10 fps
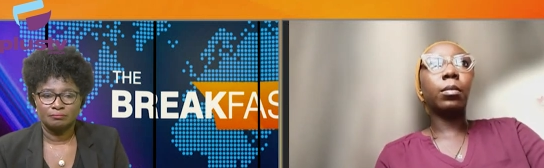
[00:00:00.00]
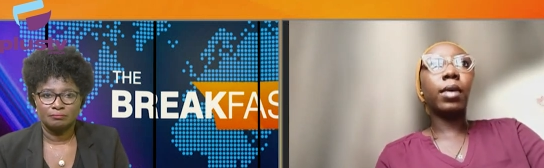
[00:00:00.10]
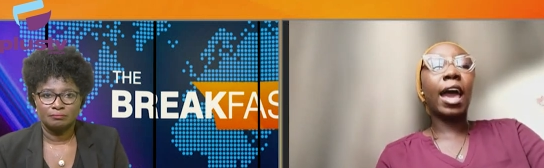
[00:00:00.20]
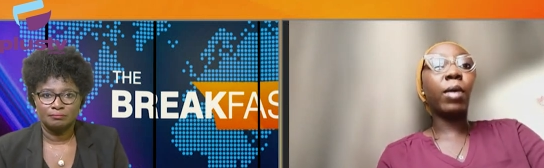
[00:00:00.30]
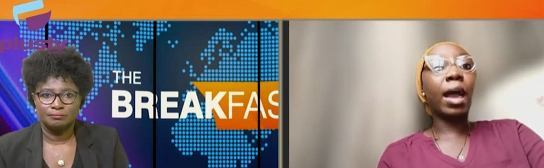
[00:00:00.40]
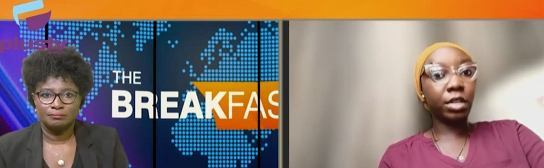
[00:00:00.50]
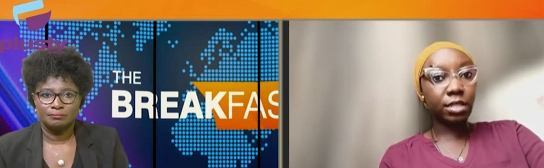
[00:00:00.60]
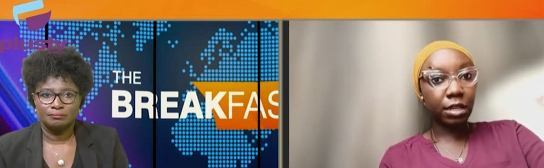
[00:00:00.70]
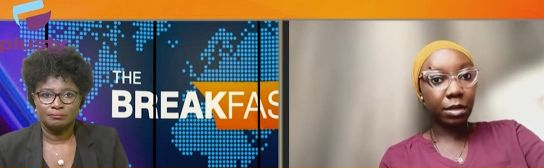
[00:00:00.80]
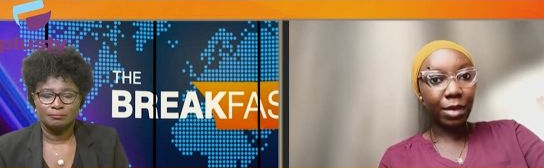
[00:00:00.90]
Speaker 1: I, I must
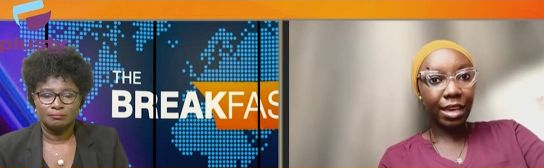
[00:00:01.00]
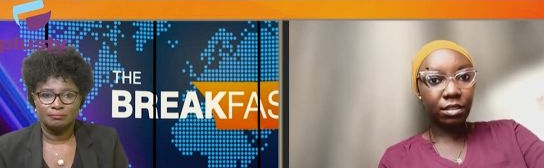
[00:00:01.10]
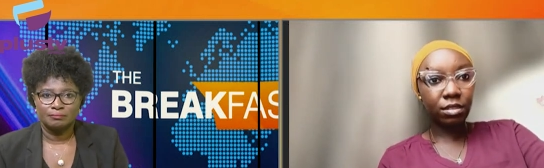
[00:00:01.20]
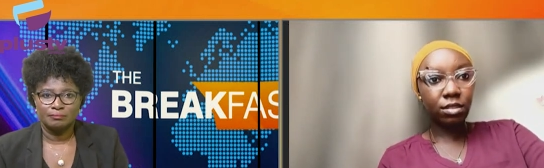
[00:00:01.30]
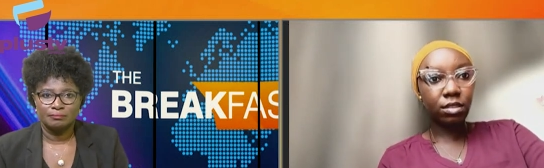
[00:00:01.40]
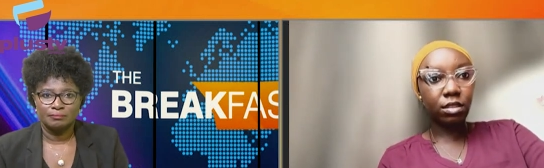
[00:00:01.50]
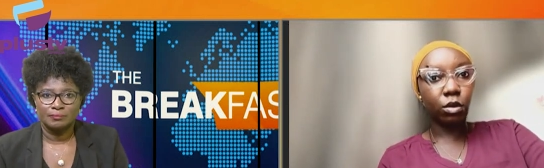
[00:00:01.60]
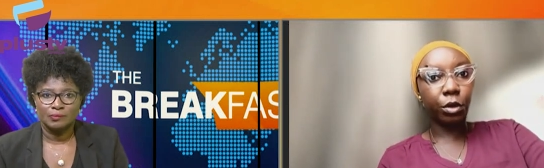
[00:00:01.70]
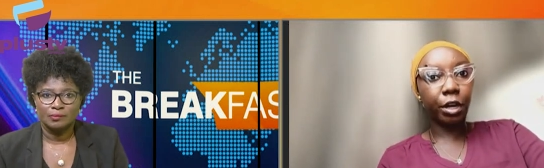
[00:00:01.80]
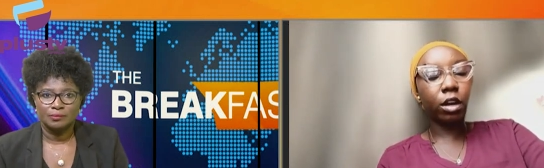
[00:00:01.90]
commend the
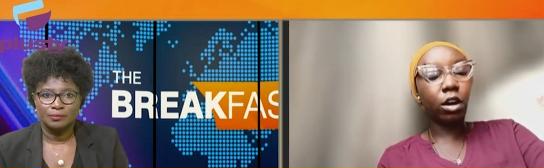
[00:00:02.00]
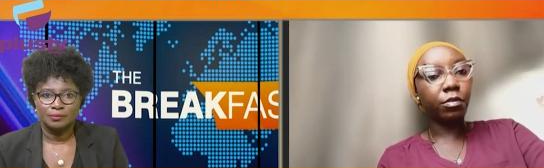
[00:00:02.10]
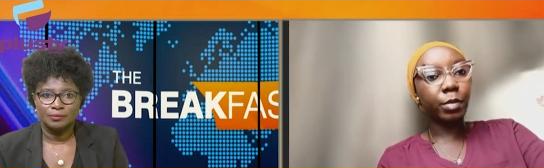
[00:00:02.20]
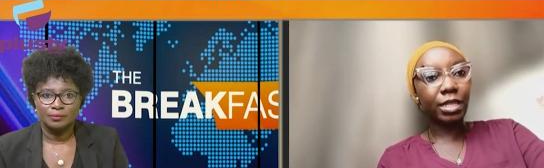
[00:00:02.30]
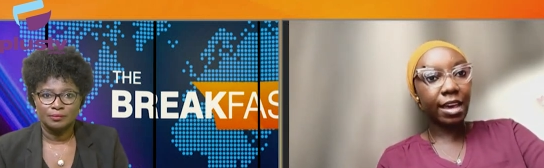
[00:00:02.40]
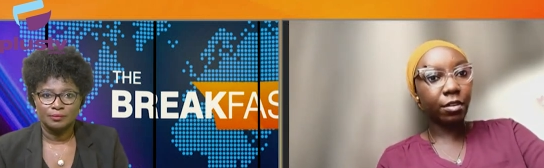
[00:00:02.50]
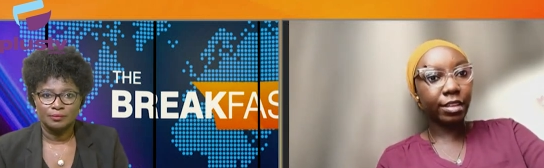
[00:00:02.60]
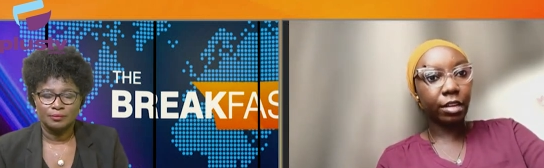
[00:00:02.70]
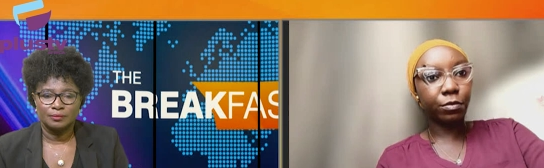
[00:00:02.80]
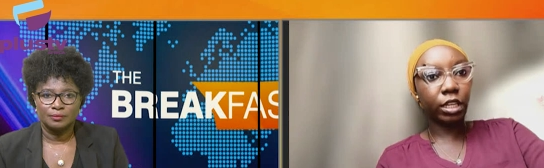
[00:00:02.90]
work of mental health
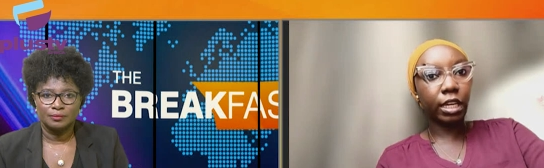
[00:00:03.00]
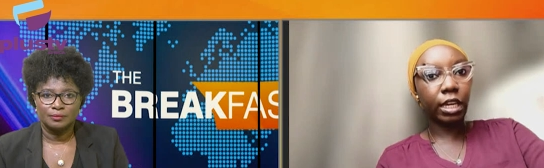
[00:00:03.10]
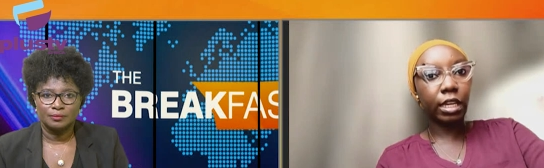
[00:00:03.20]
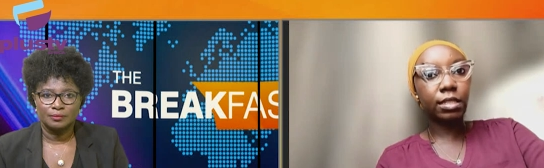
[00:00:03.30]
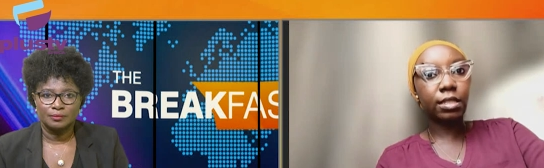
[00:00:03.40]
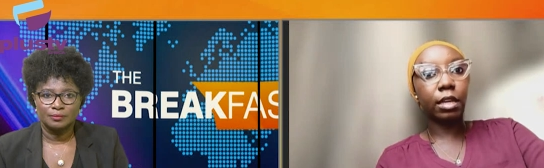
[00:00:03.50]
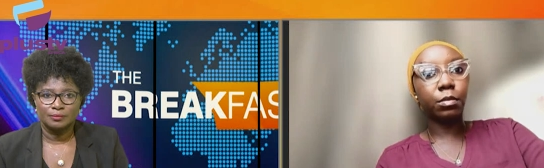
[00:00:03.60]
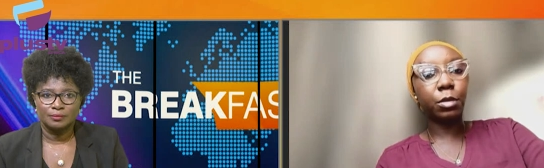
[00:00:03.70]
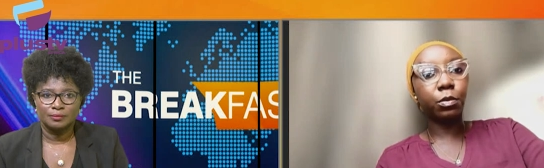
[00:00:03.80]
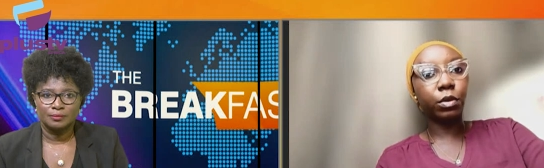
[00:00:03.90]
advocates and
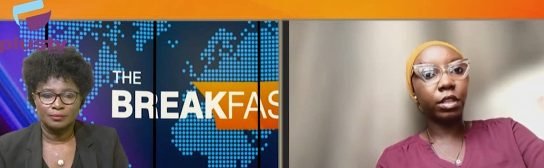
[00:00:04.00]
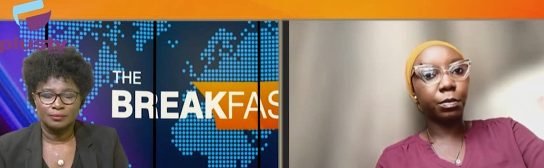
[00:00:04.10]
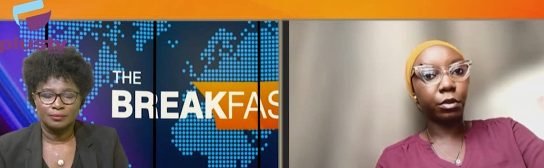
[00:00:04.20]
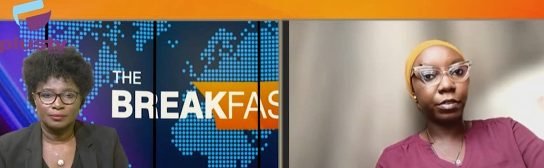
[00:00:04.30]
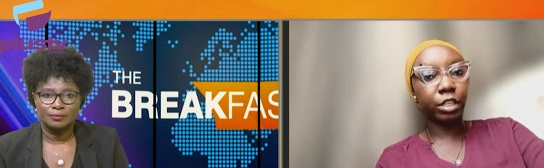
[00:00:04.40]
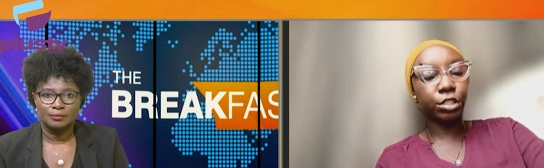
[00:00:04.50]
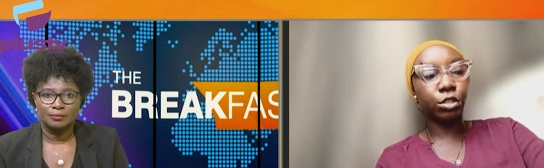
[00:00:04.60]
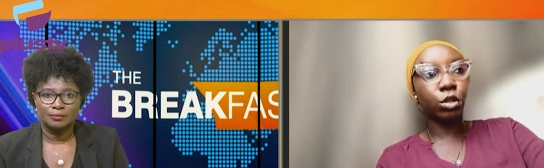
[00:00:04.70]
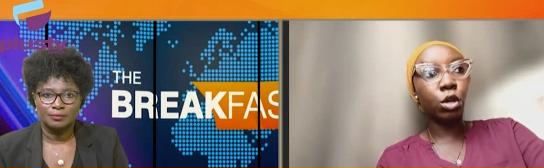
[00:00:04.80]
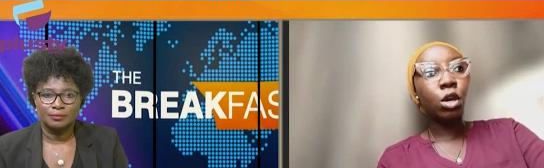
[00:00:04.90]
people in the profession